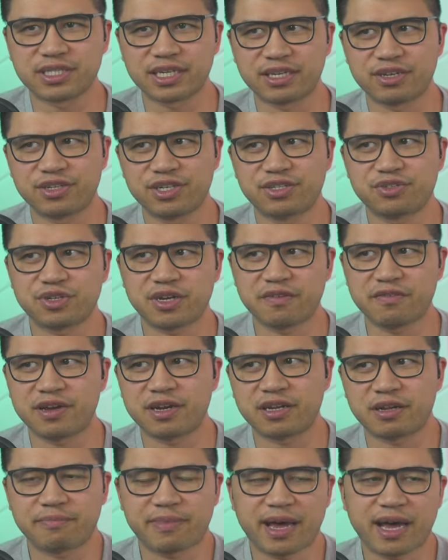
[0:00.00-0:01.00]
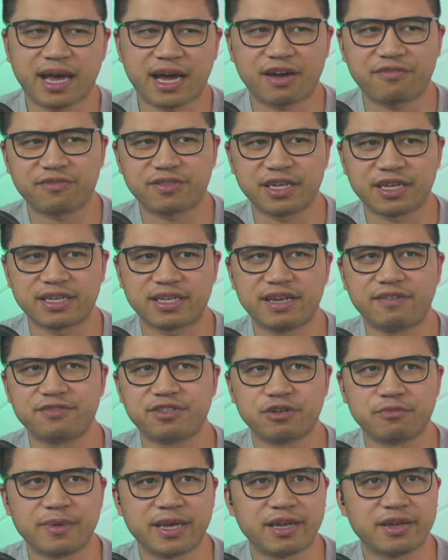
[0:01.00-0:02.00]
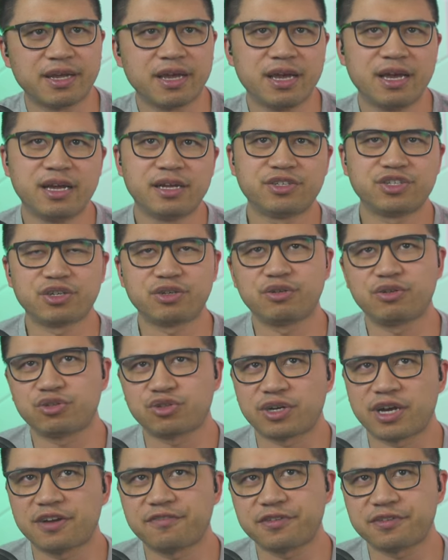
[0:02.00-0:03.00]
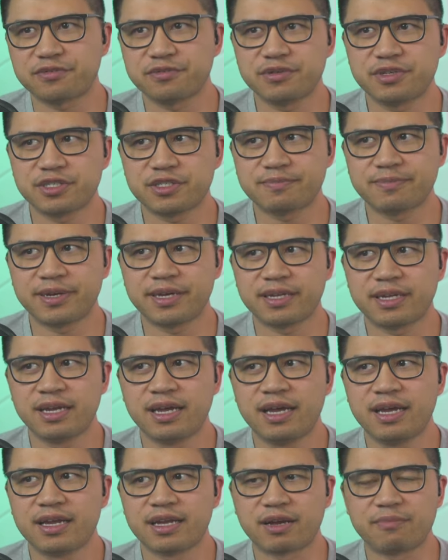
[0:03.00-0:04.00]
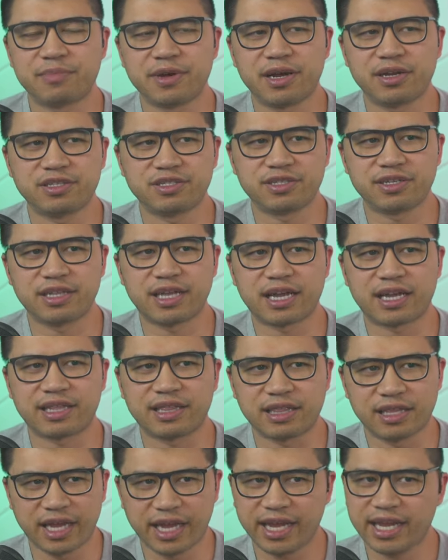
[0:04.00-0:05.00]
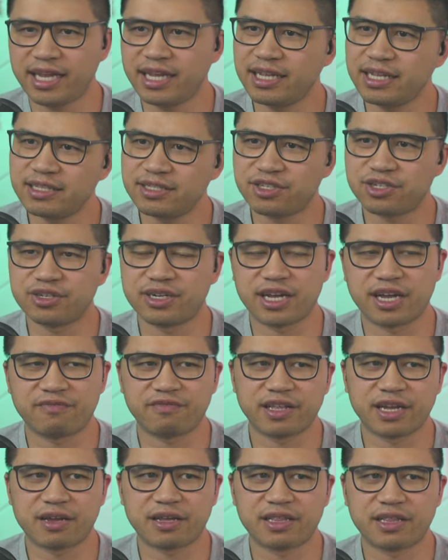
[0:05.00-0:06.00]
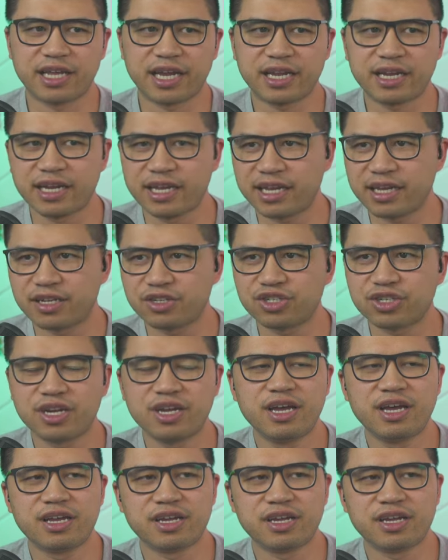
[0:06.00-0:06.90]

Like you're just driving on a path, like you have to obey general traffic rules, but compared to like lanes, you don't have like laneage,